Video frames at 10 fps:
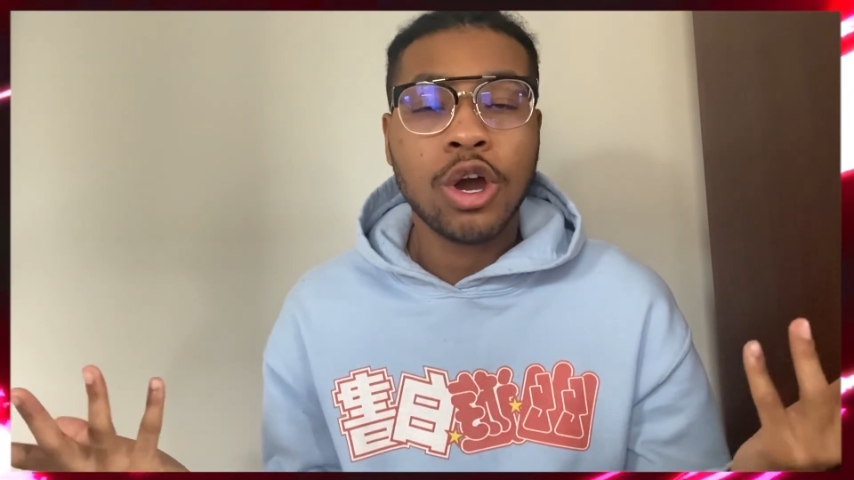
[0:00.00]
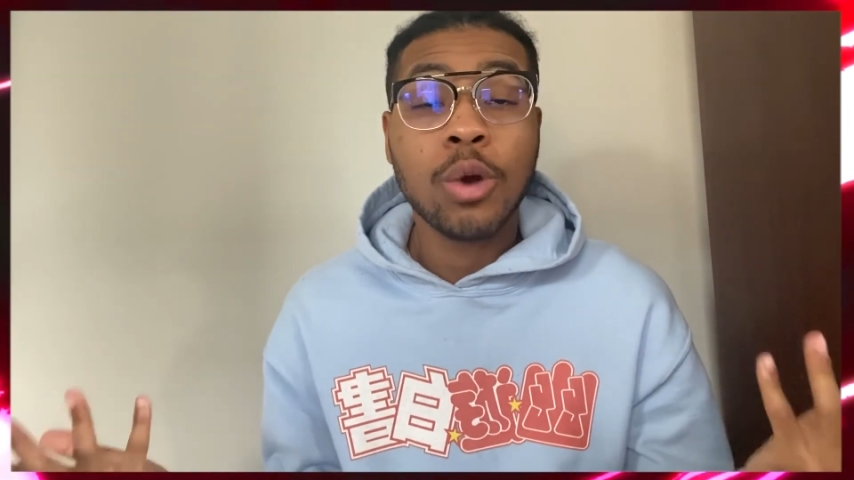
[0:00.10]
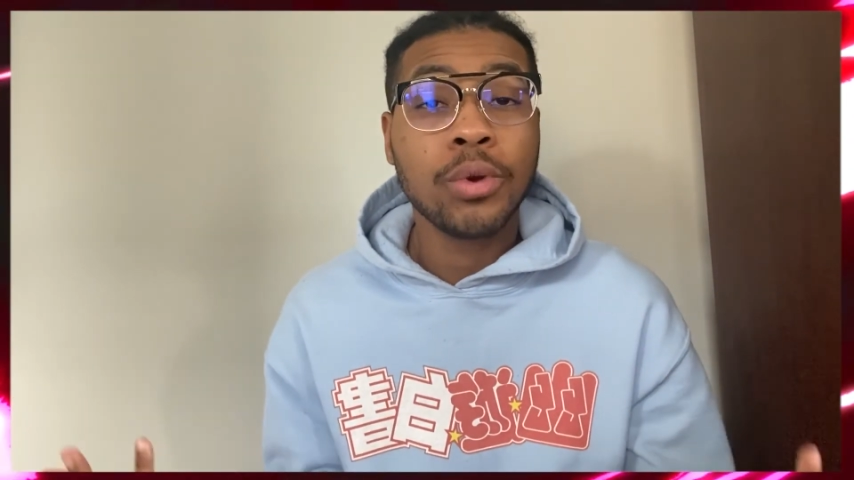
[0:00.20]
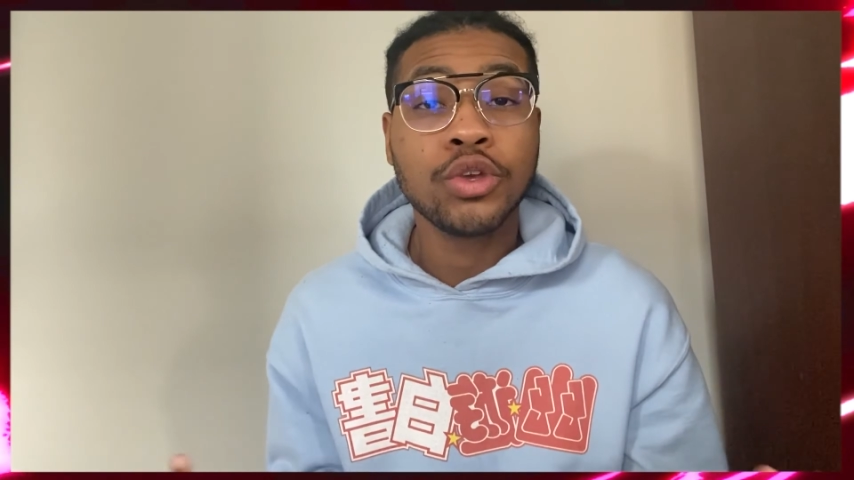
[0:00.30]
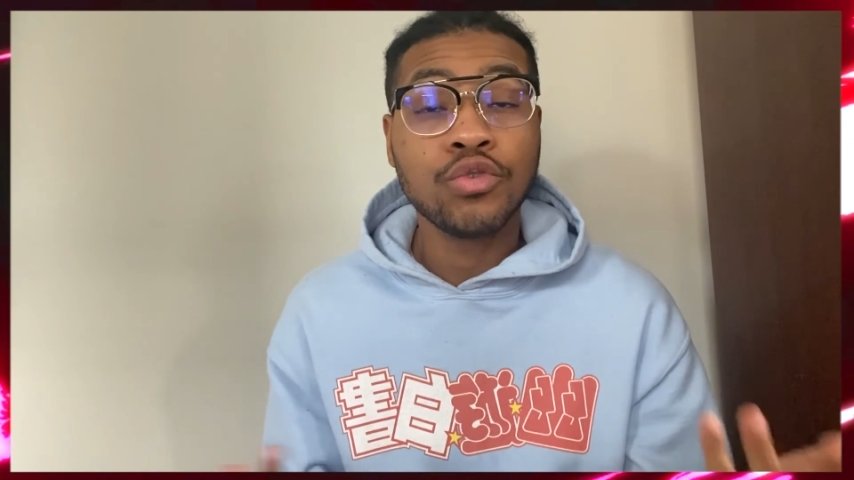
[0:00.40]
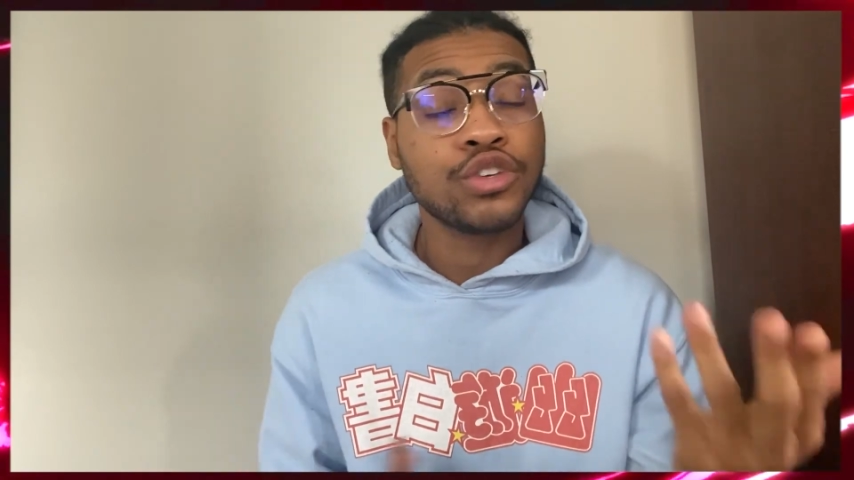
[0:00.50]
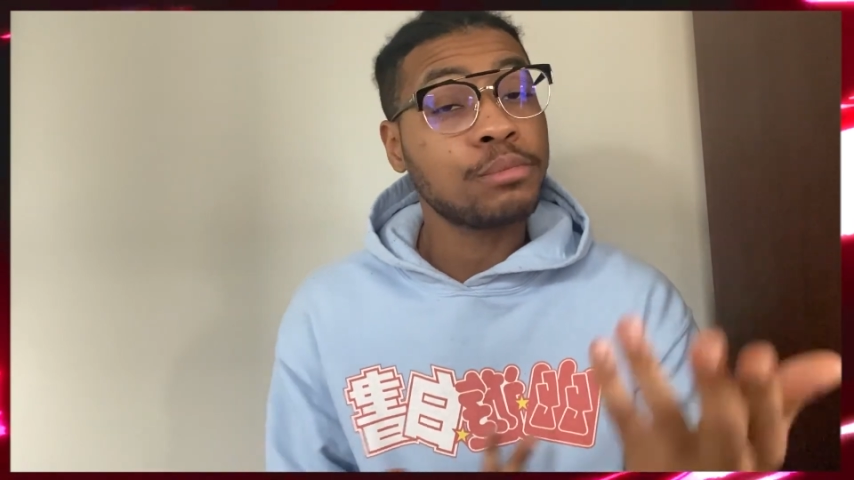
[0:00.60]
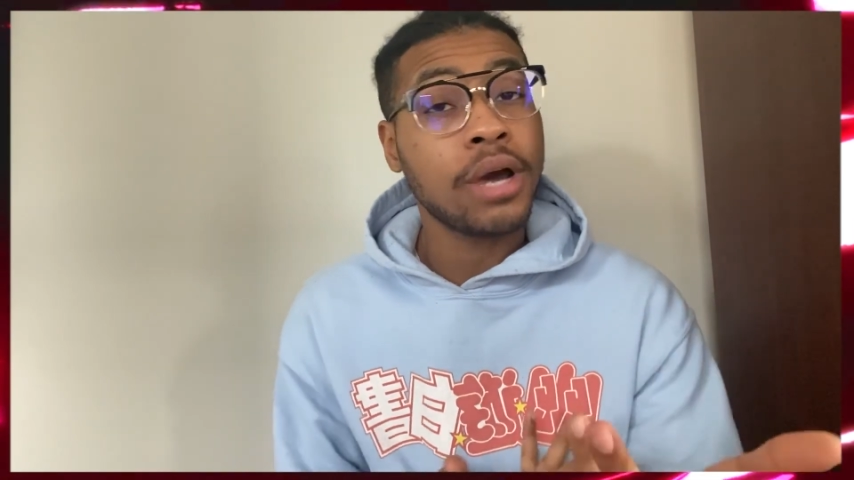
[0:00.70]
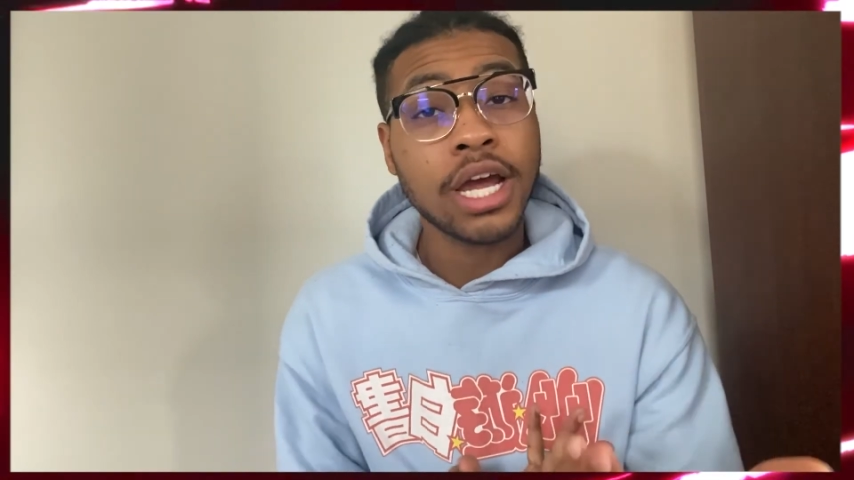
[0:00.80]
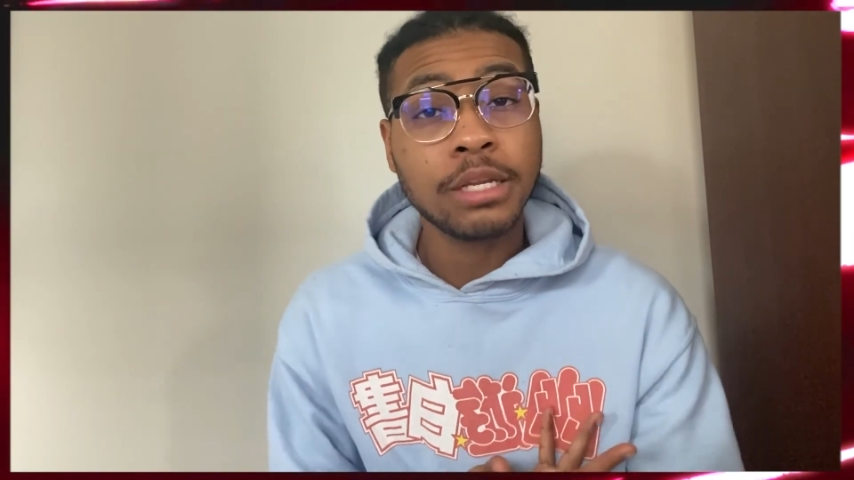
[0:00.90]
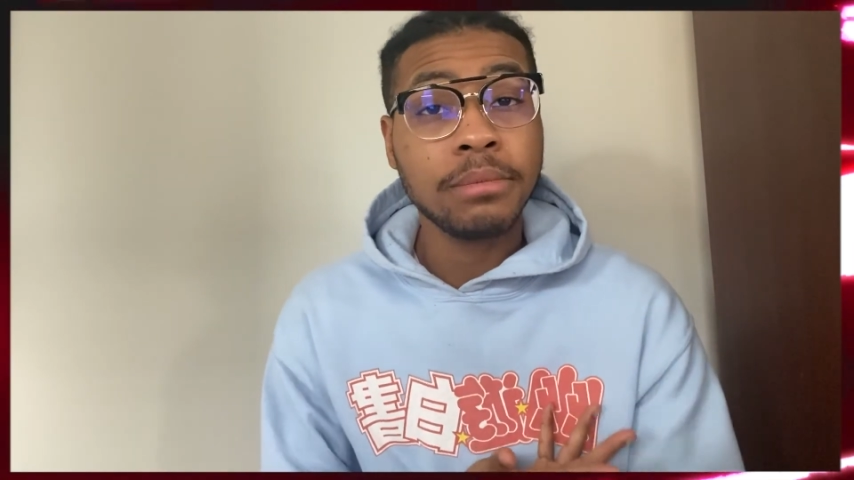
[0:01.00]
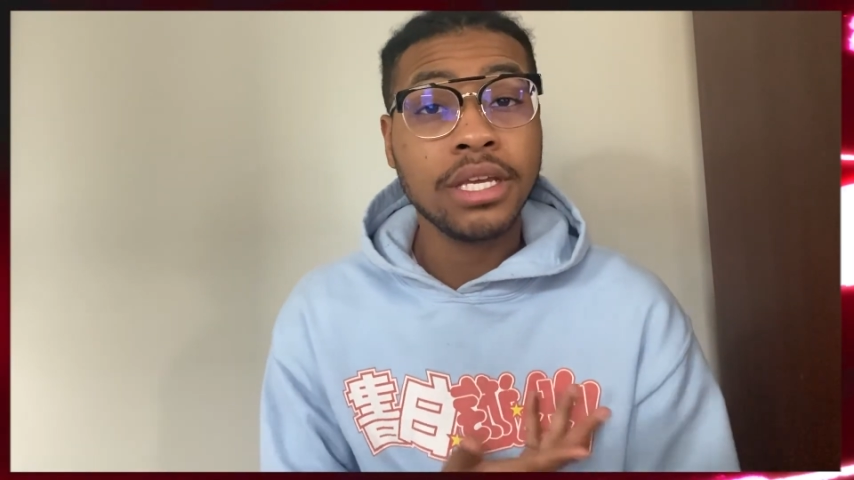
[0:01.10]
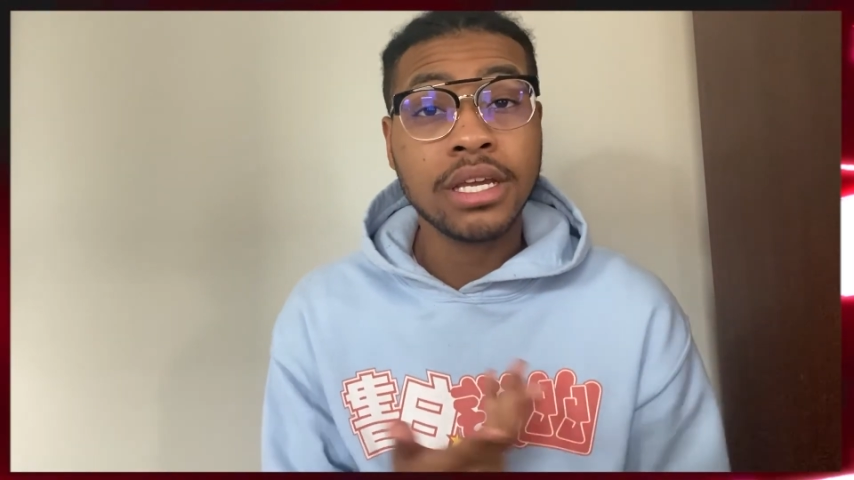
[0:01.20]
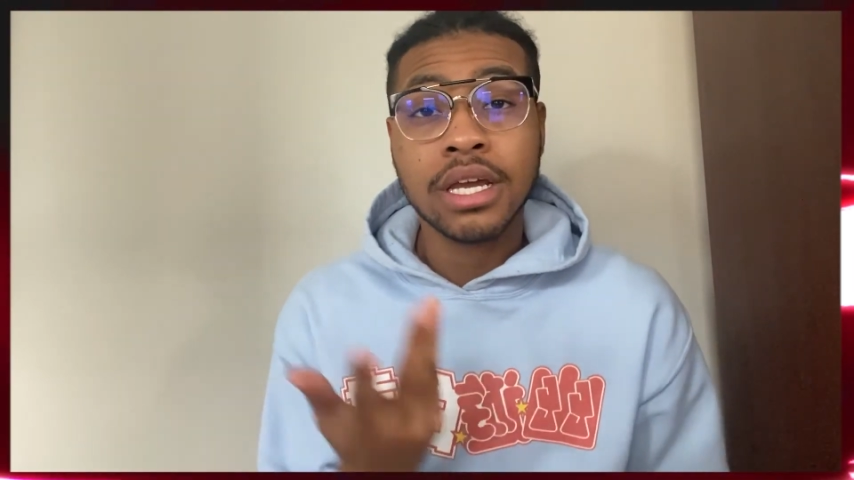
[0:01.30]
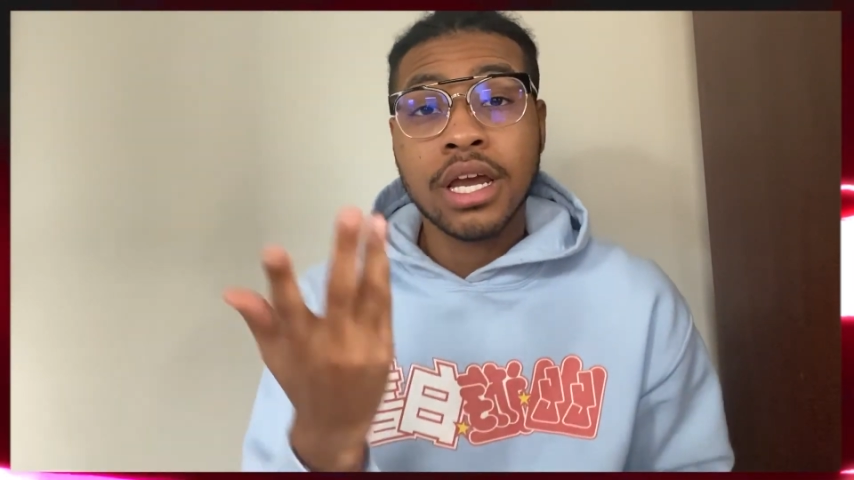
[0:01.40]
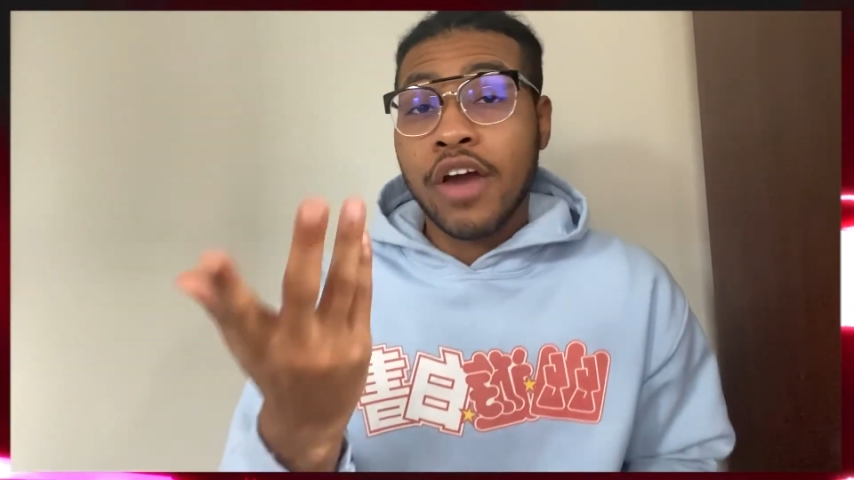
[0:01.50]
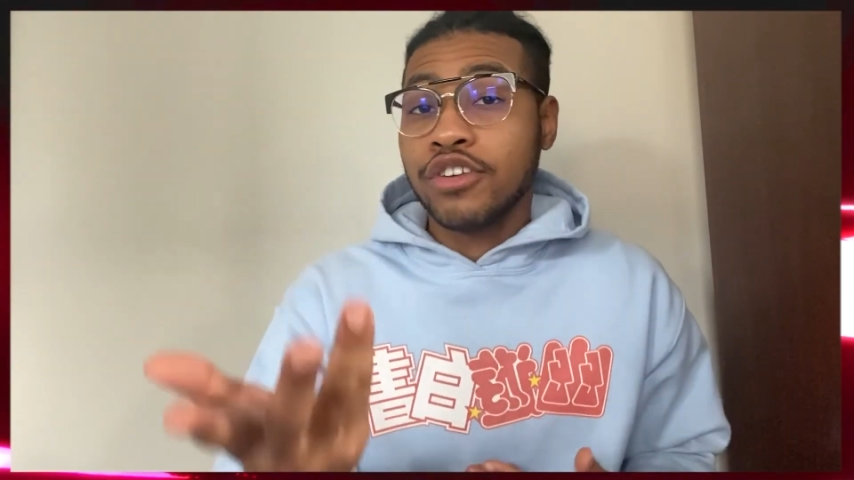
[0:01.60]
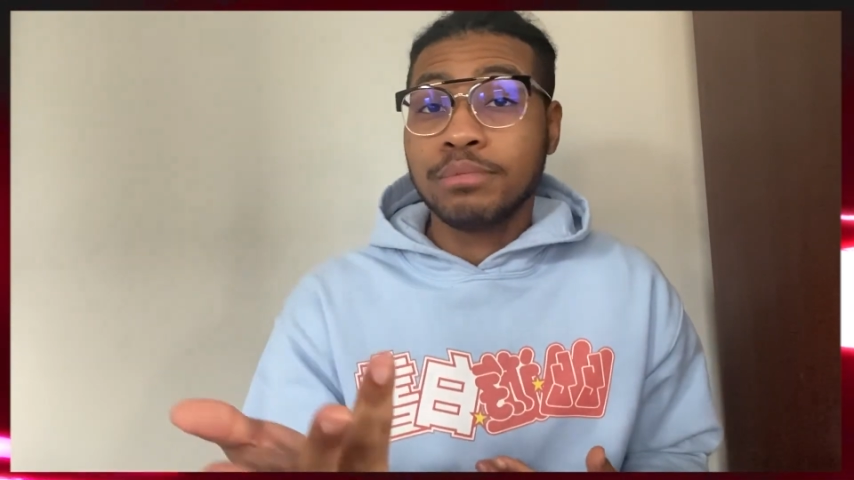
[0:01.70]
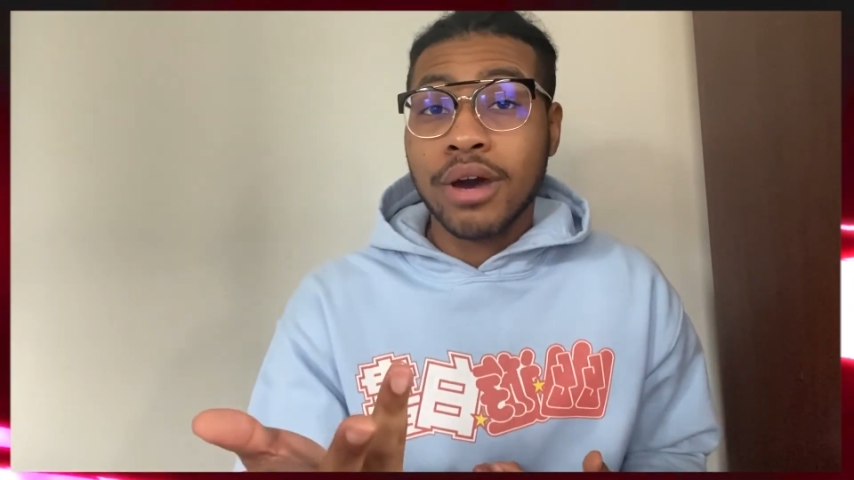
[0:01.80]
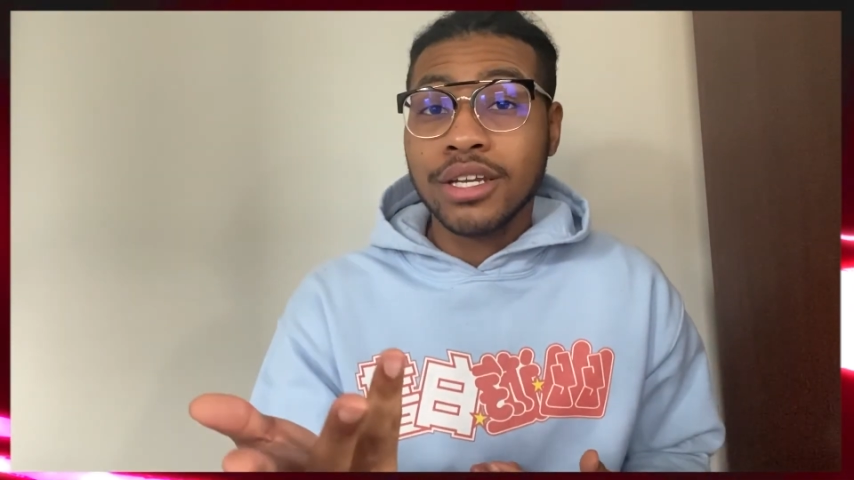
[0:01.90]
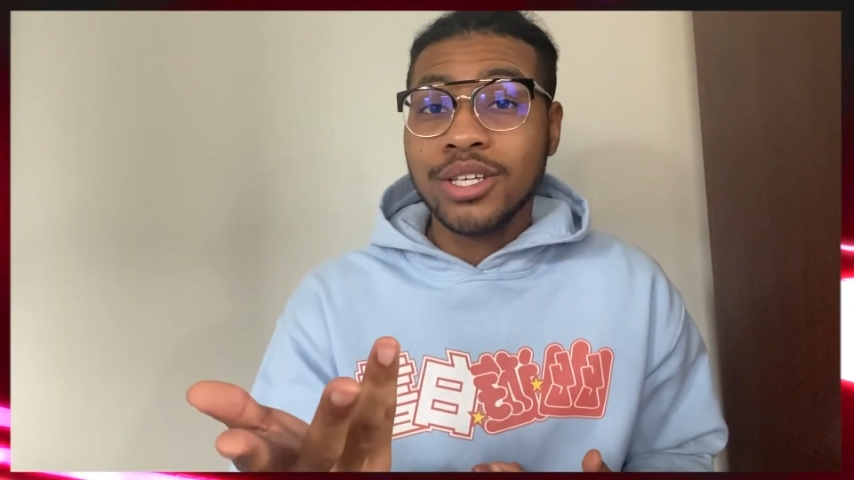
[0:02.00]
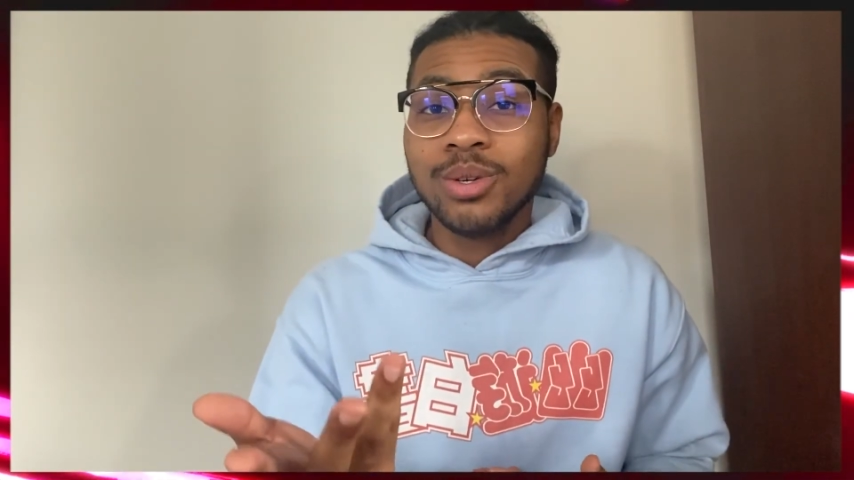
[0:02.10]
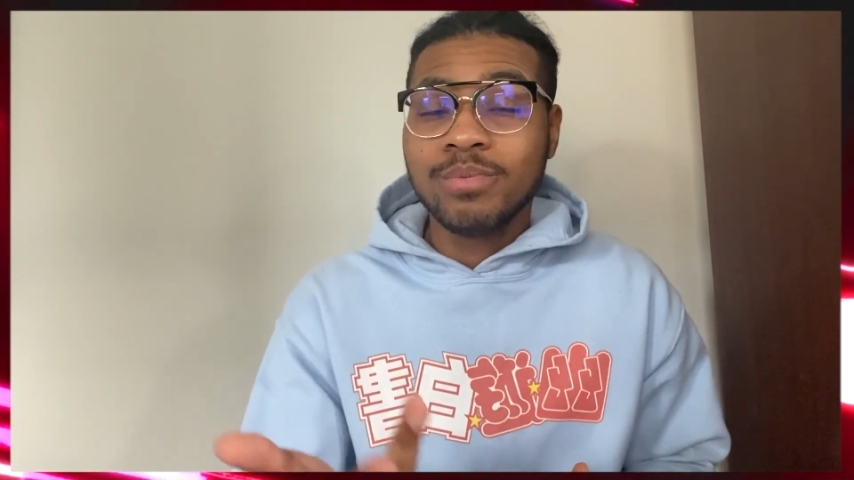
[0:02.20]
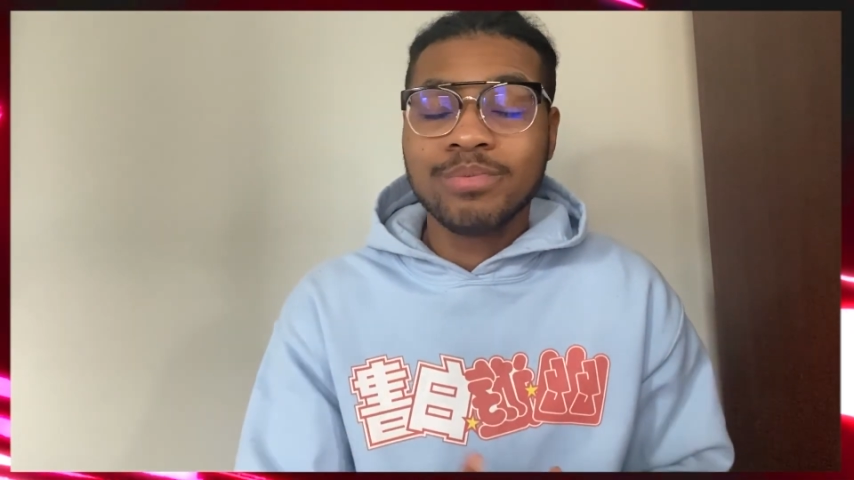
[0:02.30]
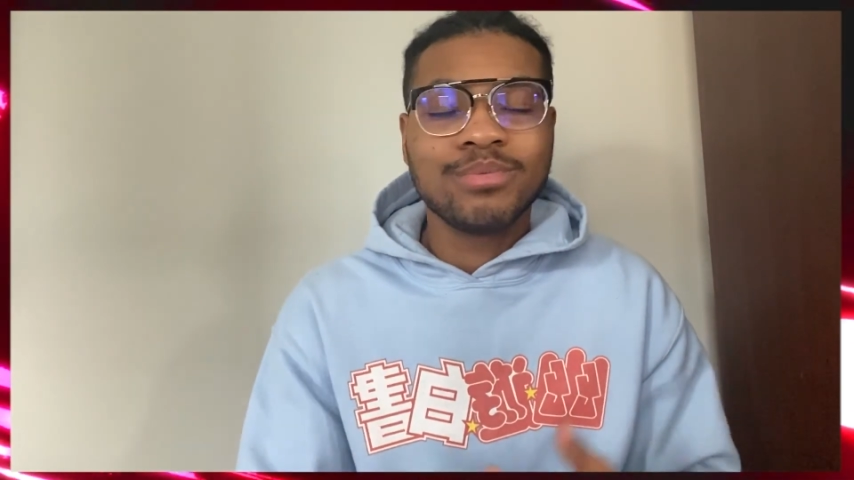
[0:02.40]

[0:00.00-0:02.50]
and when you respond to me, I respond to you.